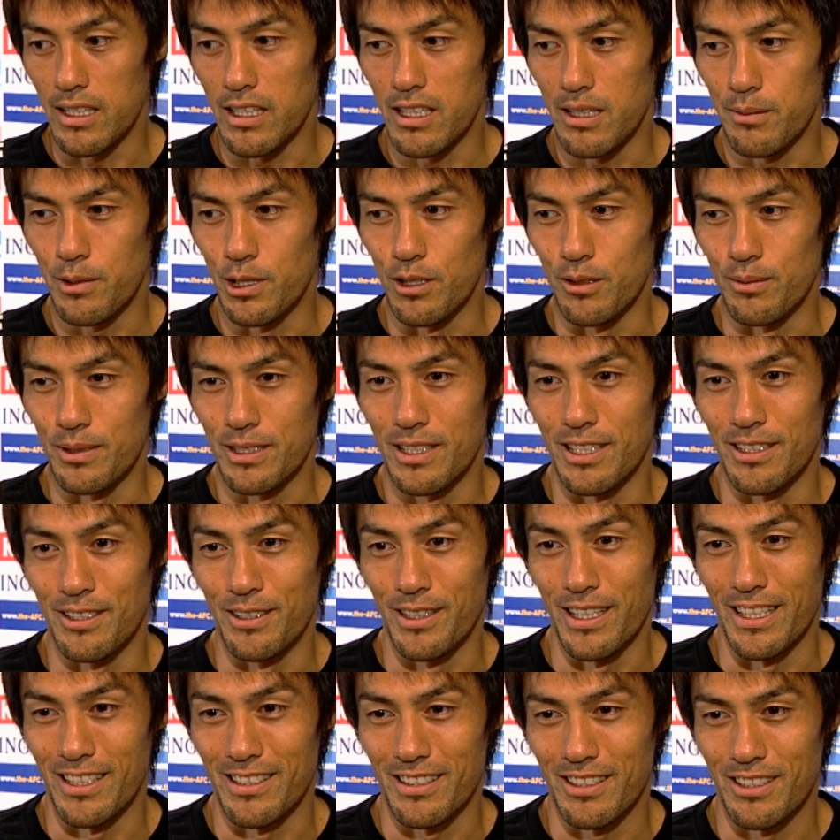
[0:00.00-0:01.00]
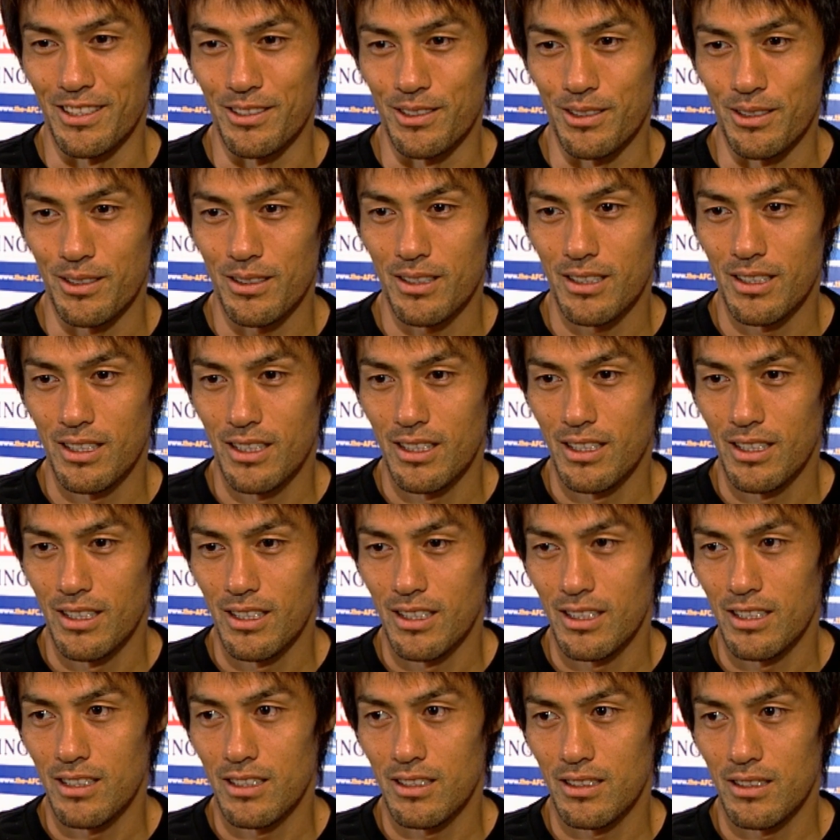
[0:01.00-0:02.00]
to feel a big responsibility
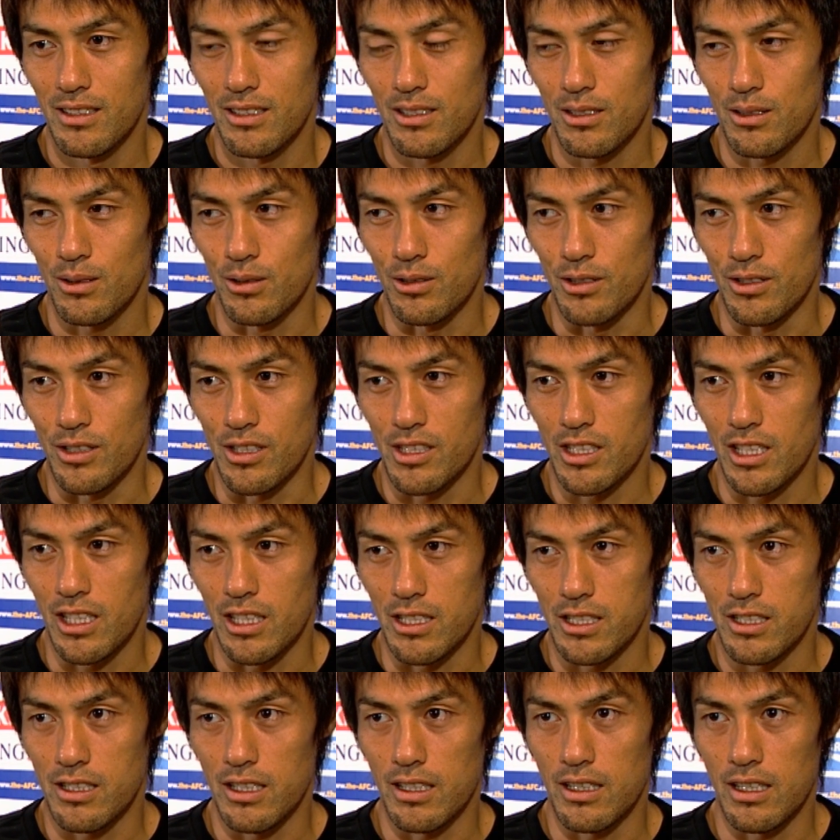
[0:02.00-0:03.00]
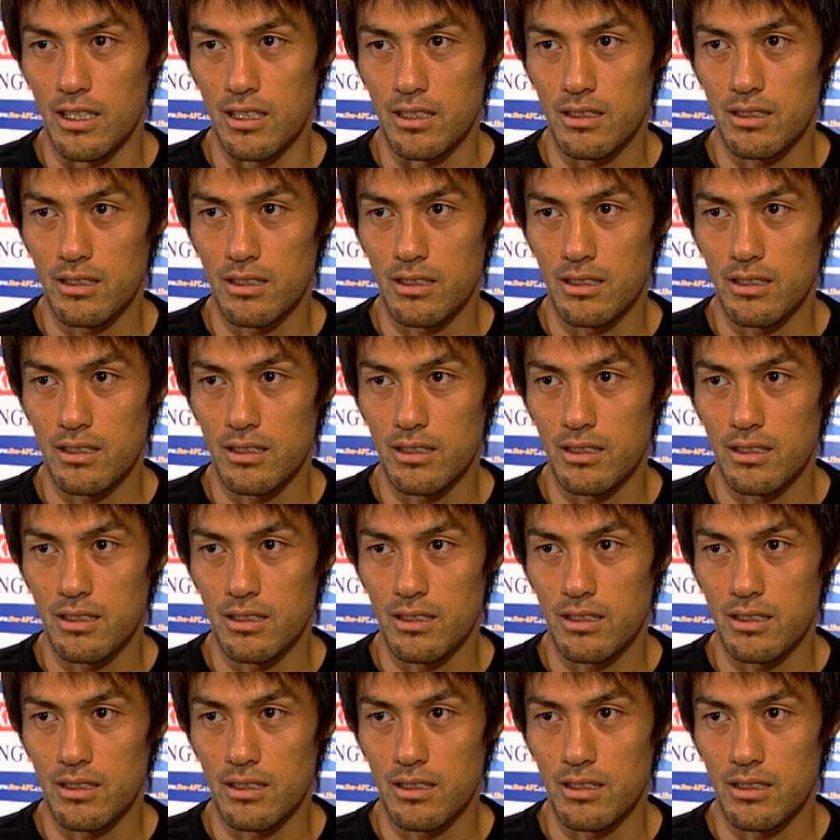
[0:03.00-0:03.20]
on my shoulders. Seigo